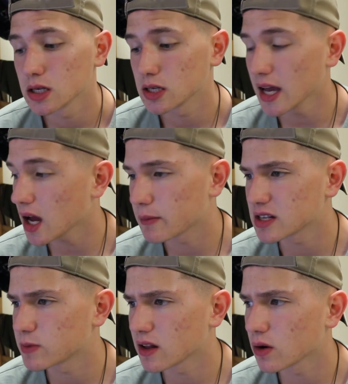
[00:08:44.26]
yeah, I mean,
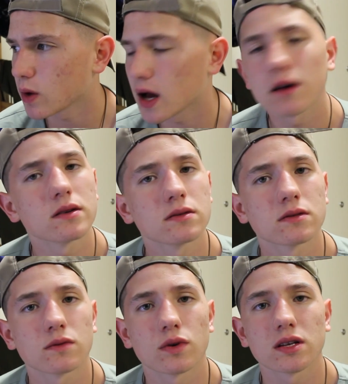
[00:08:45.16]
it's been a little while, and
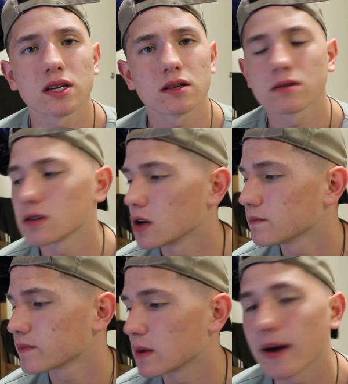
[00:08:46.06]
I wanted to, you know,
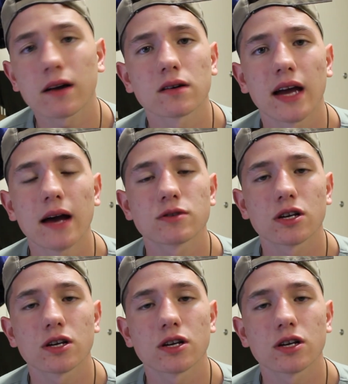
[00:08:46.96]
get back on cam.